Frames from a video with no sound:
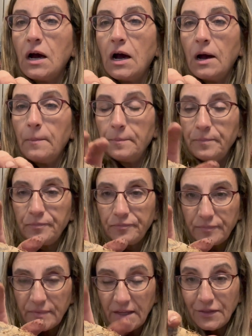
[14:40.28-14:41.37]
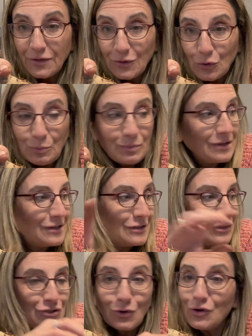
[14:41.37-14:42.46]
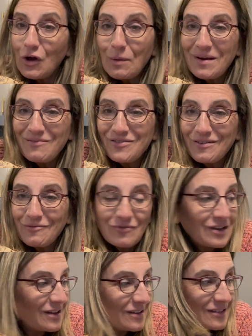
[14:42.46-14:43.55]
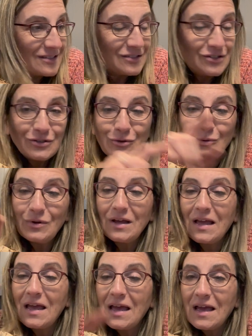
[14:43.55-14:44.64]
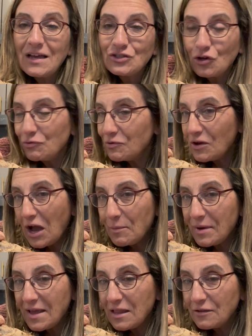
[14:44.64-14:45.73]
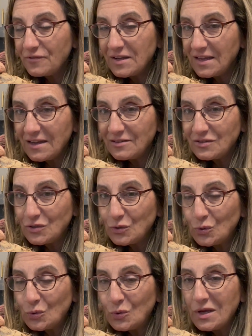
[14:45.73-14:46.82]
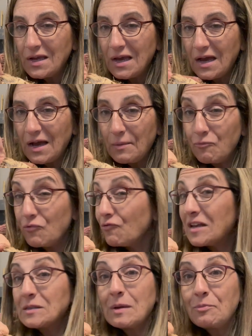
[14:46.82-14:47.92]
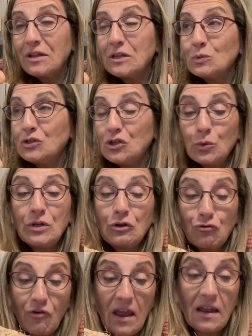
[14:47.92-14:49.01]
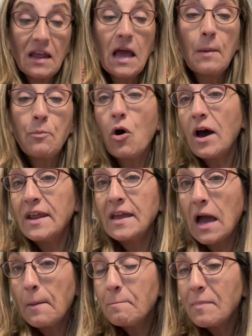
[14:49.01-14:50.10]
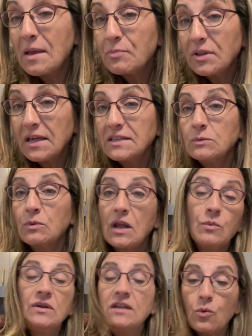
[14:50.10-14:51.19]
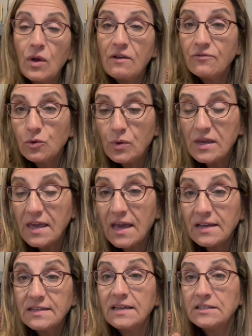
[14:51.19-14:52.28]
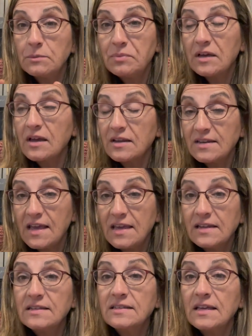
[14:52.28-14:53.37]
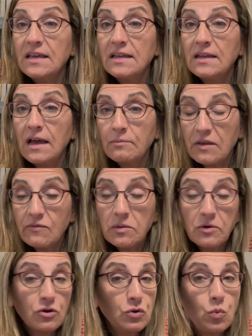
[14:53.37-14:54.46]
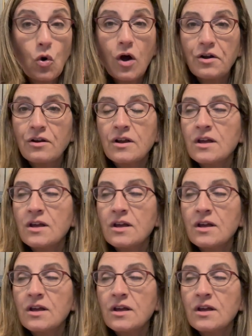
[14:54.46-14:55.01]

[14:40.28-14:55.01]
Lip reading: in the loop, show you how my ranunculus do, show you how my elephant ears do. The rest of my plants were doing great. Potting up my plants when I went away for the weekend into bigger containers, and I'm giving them a good water,